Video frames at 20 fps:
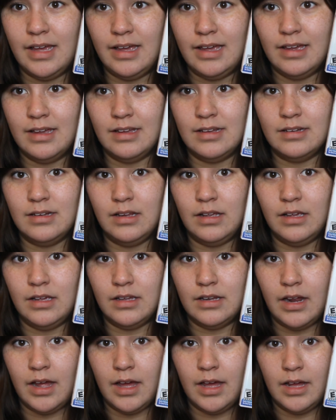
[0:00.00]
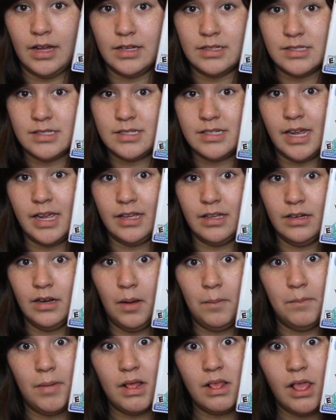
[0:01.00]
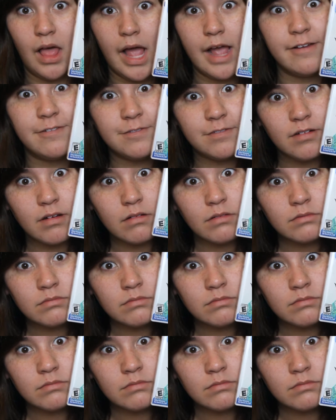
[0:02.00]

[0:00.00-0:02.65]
and it has taken up my life.